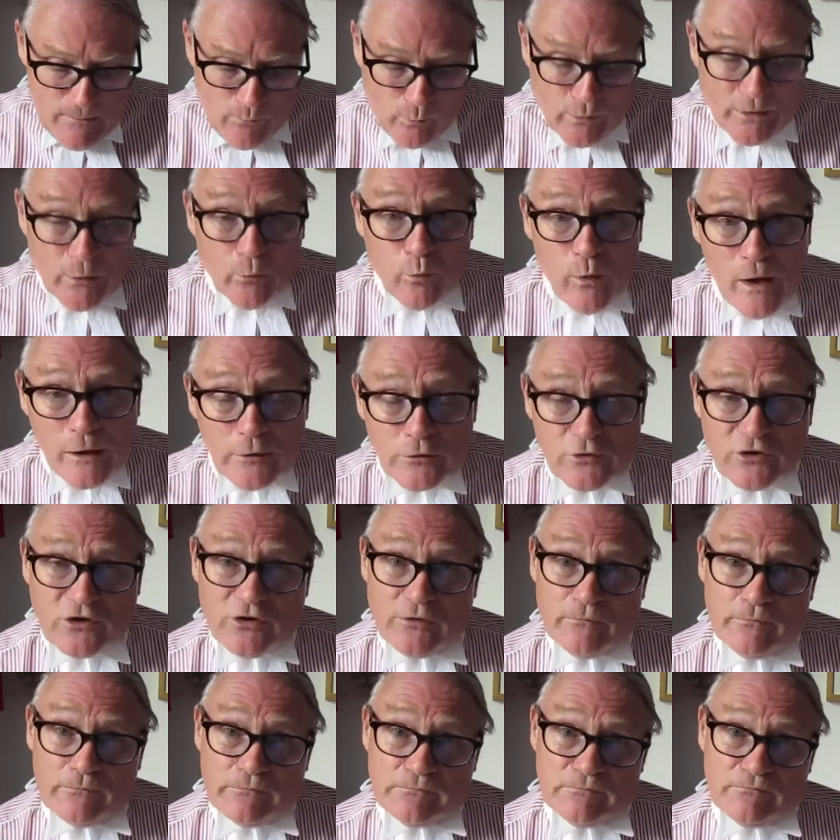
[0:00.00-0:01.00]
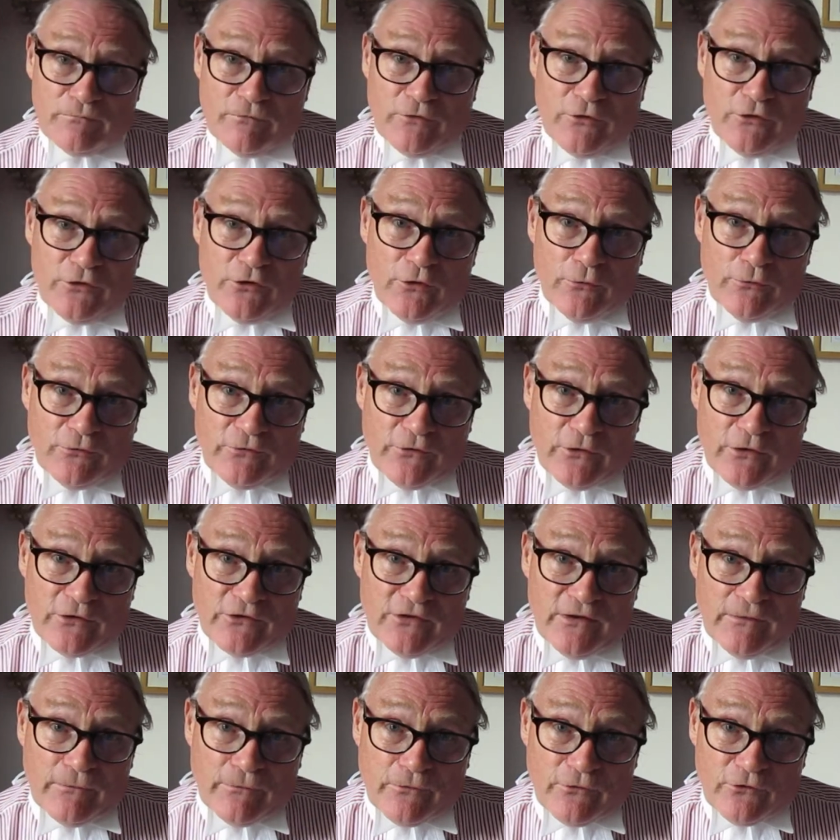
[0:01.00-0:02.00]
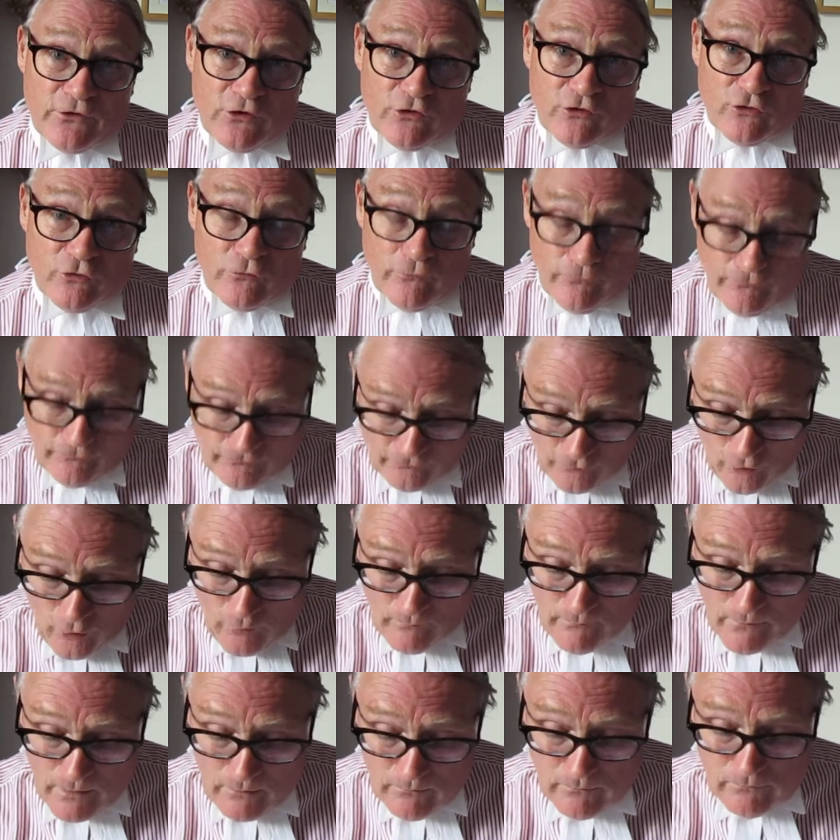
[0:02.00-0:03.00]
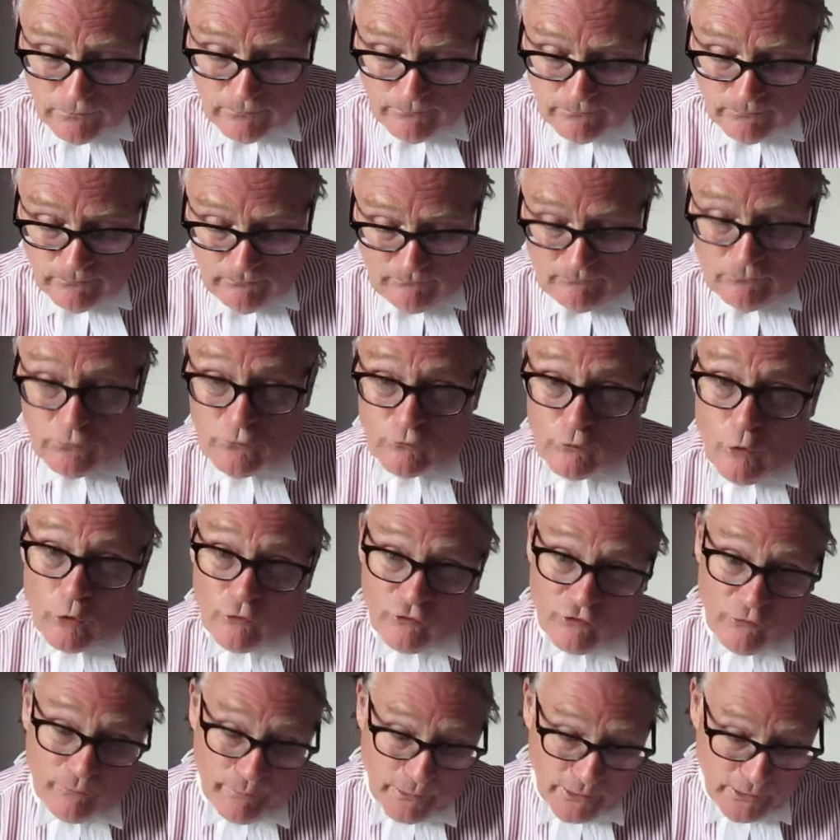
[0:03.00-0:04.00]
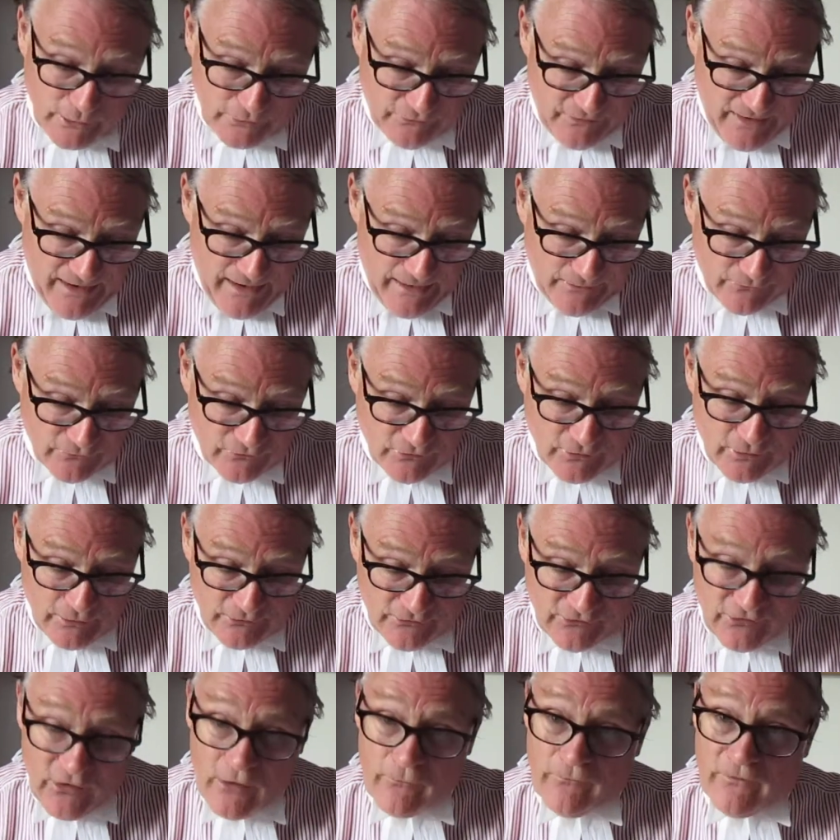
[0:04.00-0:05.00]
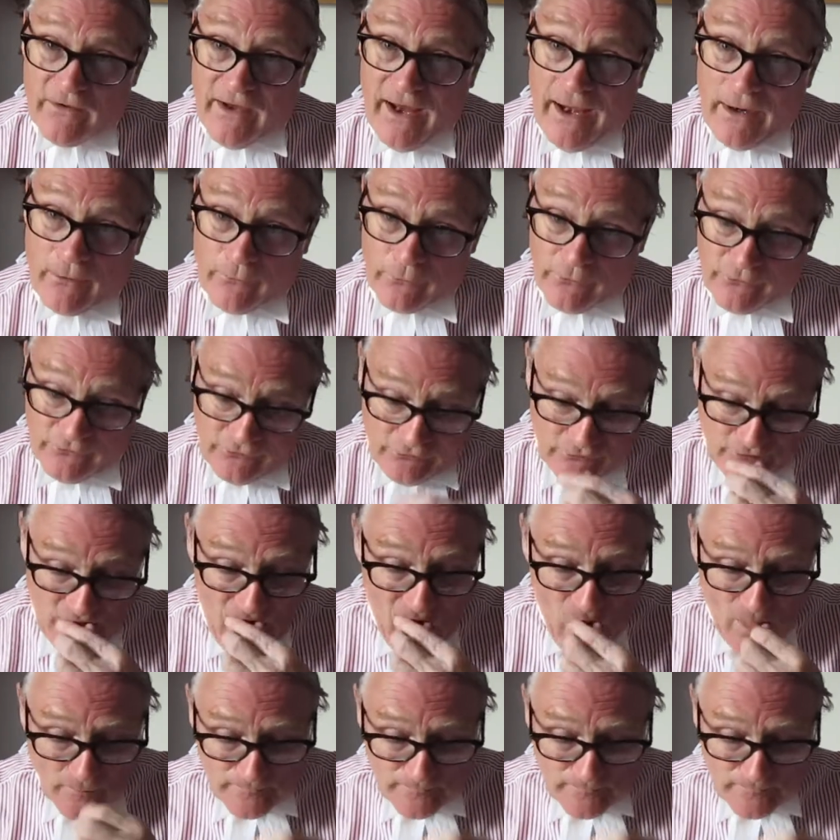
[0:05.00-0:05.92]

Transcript: We welcome the new 13th edition from Roger Bird and Sophie Harrison.